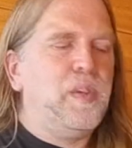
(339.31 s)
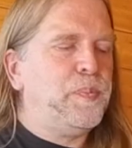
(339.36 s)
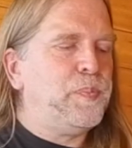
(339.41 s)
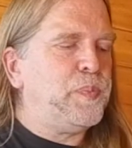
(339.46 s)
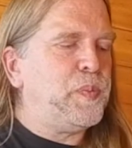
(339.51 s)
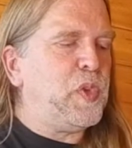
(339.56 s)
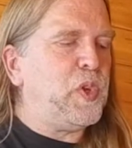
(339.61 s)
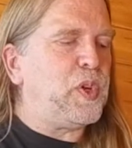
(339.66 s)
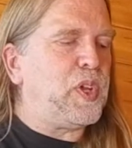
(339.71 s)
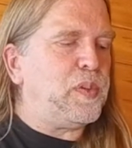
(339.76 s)

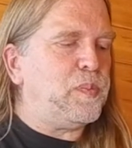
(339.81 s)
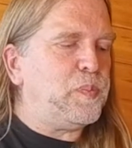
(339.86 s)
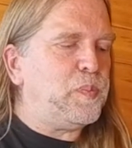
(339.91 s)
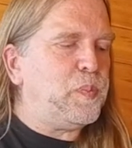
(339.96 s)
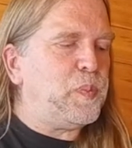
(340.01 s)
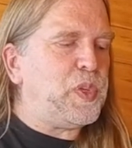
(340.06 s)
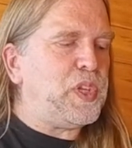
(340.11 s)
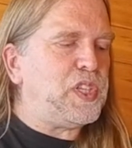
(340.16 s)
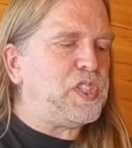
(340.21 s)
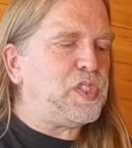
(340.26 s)
Okay,
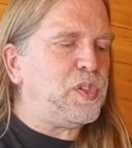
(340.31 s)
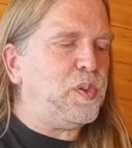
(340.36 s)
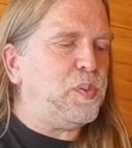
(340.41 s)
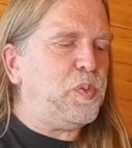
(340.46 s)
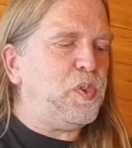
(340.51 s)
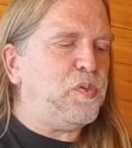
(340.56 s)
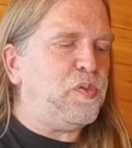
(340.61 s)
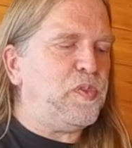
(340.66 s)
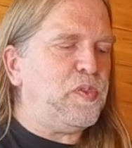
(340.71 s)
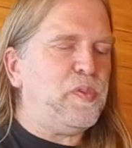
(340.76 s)
but let's go and
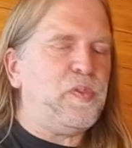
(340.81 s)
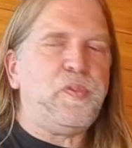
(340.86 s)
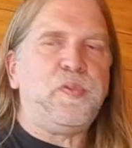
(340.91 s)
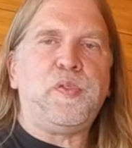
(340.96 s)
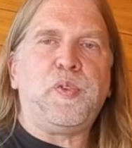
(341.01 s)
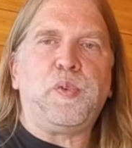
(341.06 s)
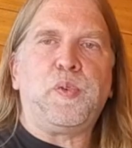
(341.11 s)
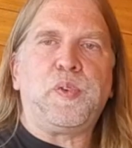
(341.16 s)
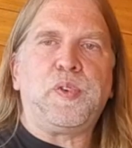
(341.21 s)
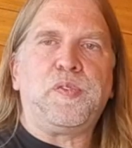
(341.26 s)
move
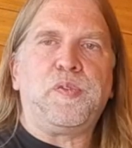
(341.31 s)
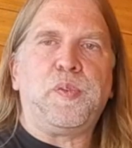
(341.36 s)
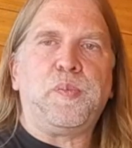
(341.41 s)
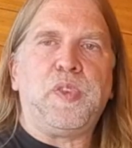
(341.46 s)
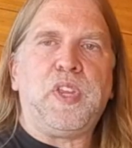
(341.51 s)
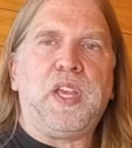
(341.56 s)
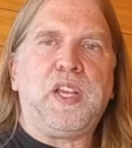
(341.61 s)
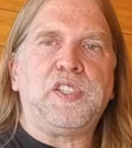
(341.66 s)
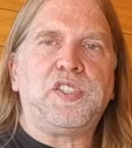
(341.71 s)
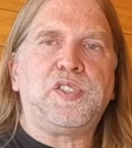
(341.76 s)
forward from
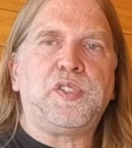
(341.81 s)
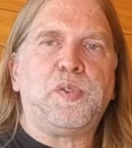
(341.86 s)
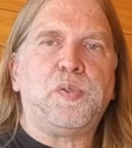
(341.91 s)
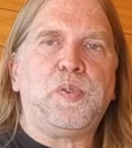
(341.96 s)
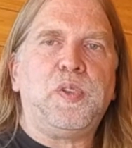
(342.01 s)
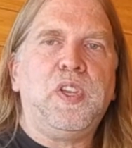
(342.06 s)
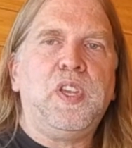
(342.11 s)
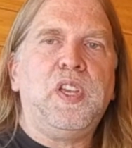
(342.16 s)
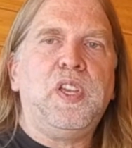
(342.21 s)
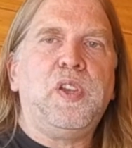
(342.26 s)
that. So
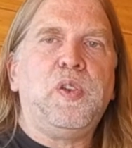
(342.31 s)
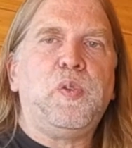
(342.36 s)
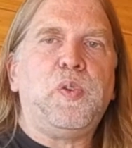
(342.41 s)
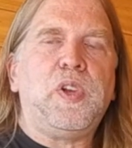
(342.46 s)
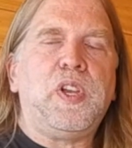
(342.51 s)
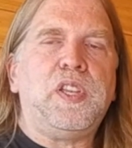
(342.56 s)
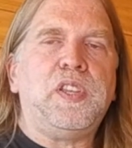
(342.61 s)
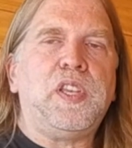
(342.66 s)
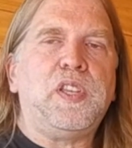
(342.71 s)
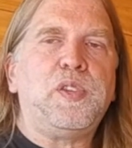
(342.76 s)

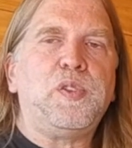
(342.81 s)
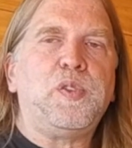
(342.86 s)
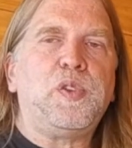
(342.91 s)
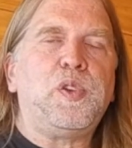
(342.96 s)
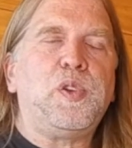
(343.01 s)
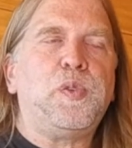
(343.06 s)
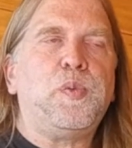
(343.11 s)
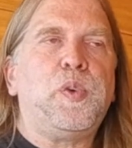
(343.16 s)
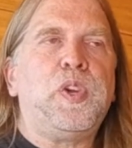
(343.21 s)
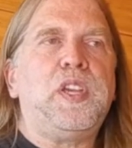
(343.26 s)
another
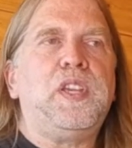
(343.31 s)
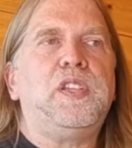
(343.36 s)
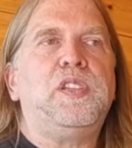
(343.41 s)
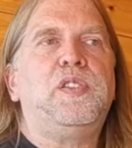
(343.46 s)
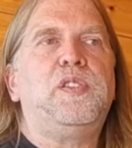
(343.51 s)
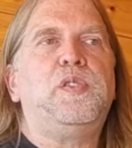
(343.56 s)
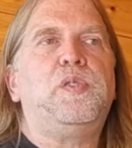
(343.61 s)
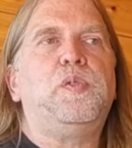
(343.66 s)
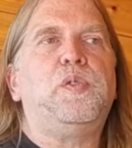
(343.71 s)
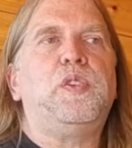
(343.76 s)
good way
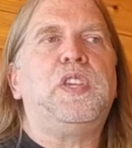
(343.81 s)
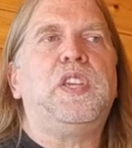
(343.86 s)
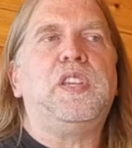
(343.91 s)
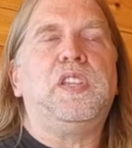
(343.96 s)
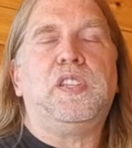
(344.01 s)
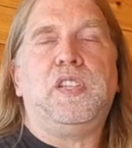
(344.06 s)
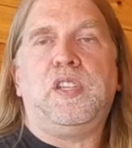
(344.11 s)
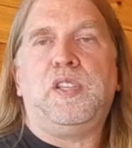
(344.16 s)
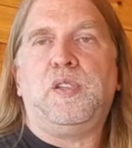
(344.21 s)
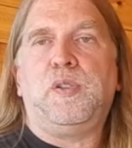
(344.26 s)
to
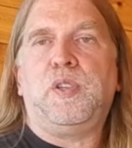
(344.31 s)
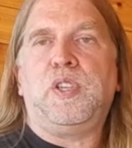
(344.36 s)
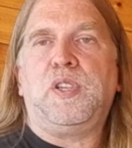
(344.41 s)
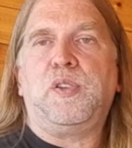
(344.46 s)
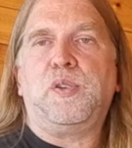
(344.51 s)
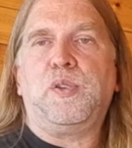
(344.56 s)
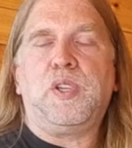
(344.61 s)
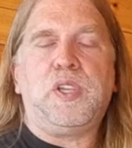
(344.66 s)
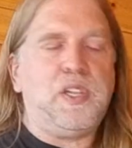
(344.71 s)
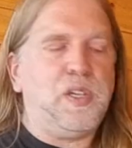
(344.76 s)
get in your
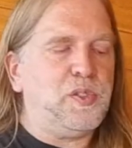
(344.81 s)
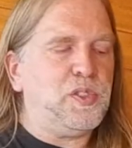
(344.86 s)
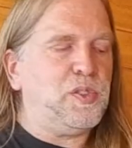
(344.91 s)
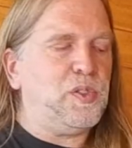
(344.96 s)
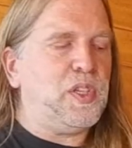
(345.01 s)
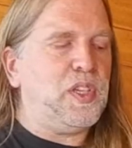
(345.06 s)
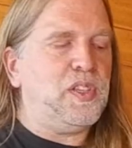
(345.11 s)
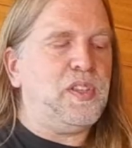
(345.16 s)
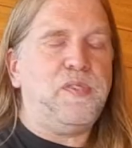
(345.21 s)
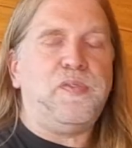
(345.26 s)
ear and also
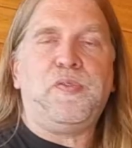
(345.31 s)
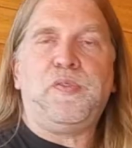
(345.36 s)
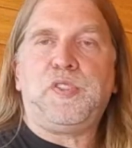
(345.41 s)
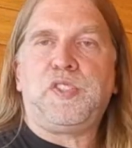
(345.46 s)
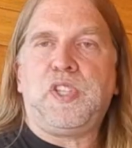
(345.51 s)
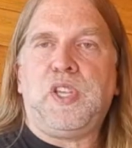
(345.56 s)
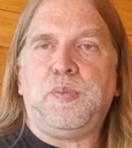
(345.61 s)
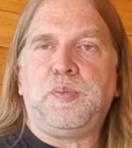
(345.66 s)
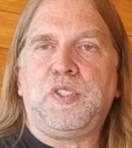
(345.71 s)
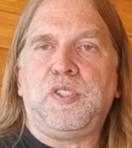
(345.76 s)
get the
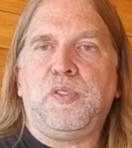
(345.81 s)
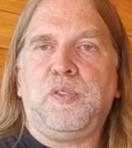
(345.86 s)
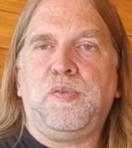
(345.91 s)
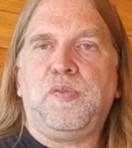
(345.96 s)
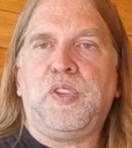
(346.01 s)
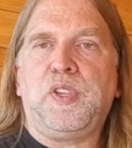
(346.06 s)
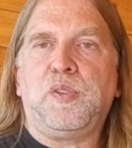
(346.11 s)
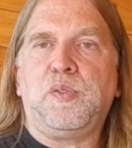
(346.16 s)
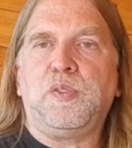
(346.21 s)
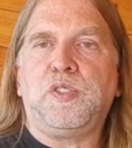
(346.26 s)
shapes in your
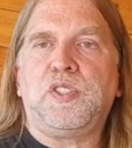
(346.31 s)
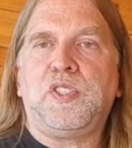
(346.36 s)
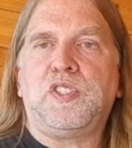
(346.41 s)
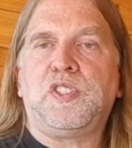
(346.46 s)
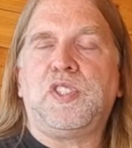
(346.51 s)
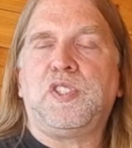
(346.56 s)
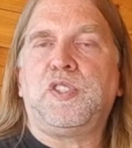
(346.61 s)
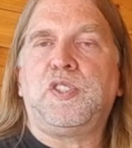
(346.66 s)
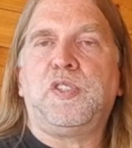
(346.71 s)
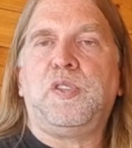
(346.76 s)
fingers is
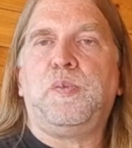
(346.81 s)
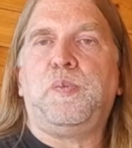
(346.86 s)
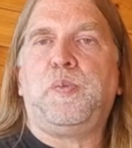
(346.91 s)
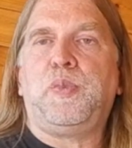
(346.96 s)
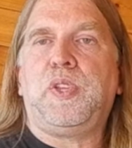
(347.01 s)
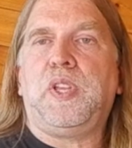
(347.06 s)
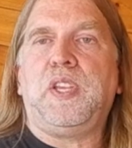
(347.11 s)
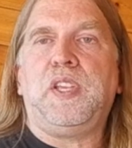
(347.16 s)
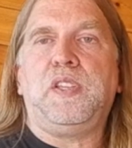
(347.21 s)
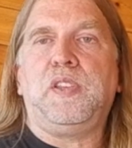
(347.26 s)
just
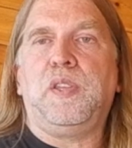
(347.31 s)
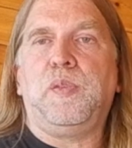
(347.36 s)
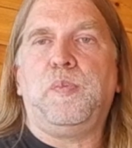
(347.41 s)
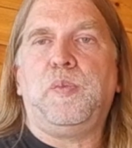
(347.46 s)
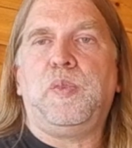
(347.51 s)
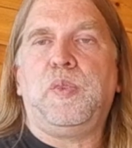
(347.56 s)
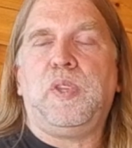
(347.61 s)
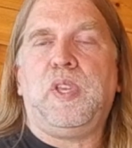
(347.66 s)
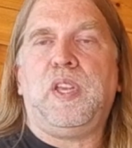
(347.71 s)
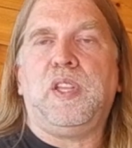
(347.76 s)
playing them.
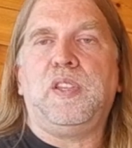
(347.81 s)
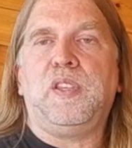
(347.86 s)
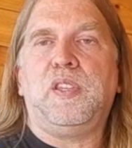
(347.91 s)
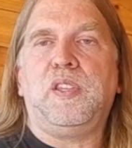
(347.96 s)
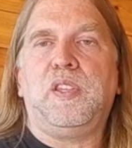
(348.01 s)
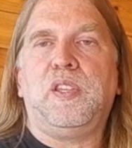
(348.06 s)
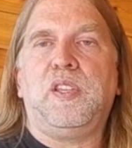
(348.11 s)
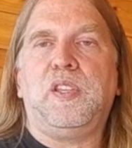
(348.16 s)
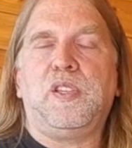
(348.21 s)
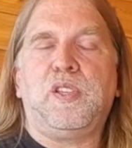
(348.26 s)
And
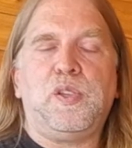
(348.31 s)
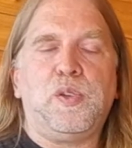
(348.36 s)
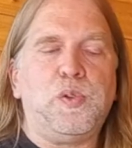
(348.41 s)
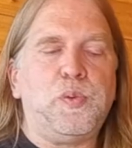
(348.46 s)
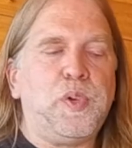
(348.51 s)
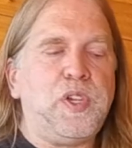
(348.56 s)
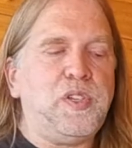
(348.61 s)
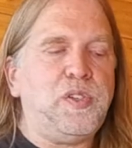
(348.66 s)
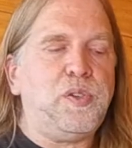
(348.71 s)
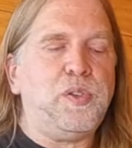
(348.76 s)
a good
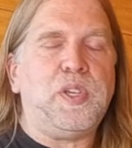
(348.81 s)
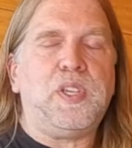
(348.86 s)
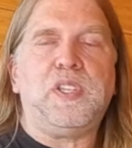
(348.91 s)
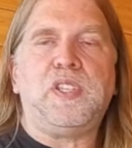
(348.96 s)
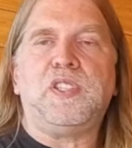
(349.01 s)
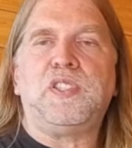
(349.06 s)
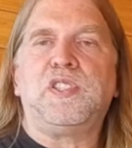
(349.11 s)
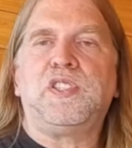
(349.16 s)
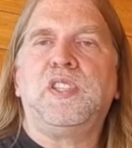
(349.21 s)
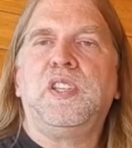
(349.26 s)
way to do that
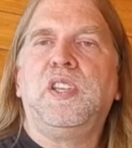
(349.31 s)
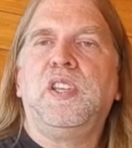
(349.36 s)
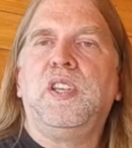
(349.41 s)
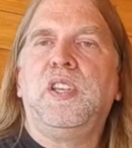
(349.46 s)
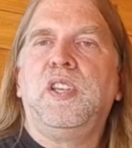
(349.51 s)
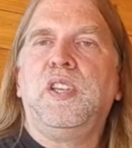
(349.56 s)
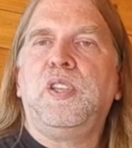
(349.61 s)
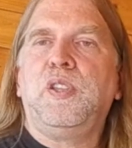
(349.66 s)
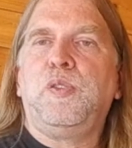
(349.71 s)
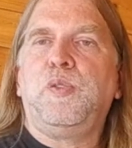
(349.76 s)
is
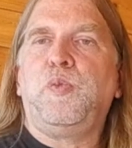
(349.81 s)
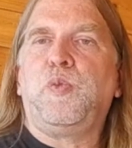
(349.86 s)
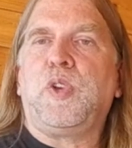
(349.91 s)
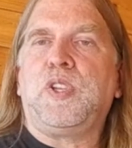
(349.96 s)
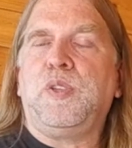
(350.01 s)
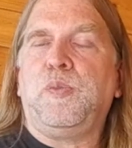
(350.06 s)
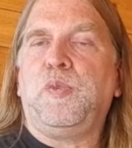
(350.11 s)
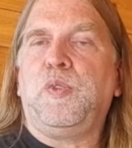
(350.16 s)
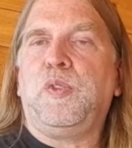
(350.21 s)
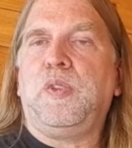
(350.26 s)
run
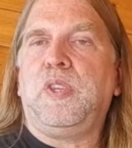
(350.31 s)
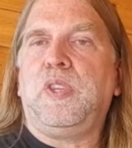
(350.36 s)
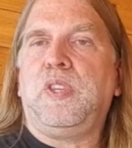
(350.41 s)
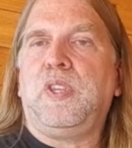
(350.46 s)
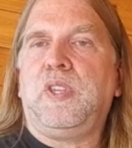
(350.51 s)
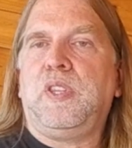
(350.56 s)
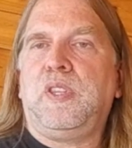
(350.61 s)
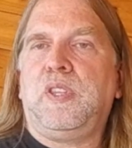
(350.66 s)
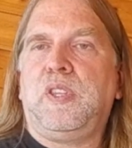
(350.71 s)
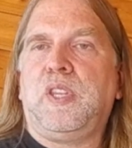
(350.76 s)
them
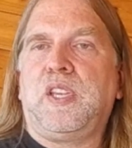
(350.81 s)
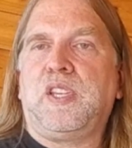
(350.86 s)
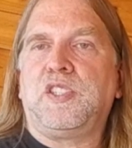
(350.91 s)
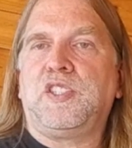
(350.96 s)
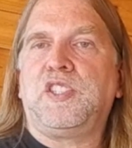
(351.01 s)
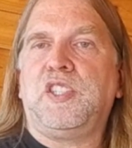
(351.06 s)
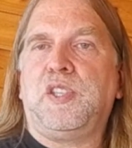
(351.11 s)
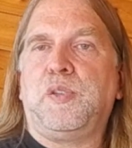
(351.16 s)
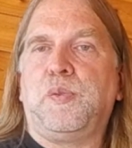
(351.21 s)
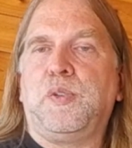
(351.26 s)
like a
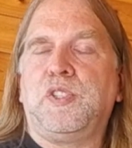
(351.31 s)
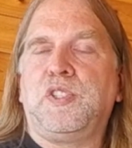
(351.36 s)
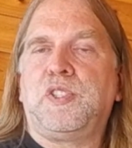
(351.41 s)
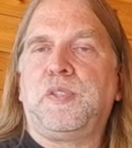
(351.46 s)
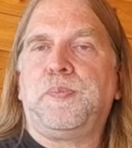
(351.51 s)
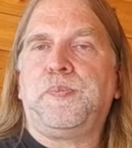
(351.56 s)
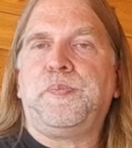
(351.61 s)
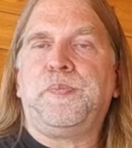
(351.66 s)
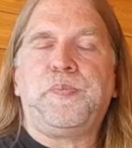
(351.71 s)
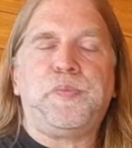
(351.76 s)
sequence.
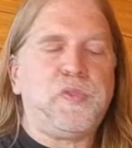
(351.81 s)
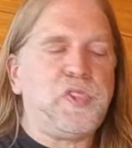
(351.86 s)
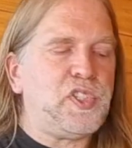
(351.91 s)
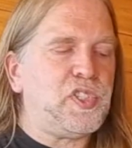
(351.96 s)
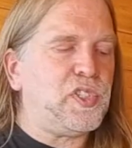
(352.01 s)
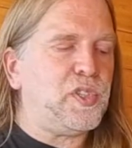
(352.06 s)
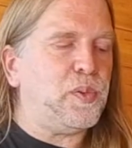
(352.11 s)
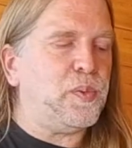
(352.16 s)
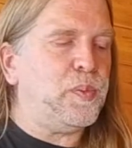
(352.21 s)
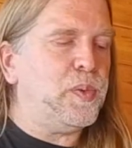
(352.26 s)
So,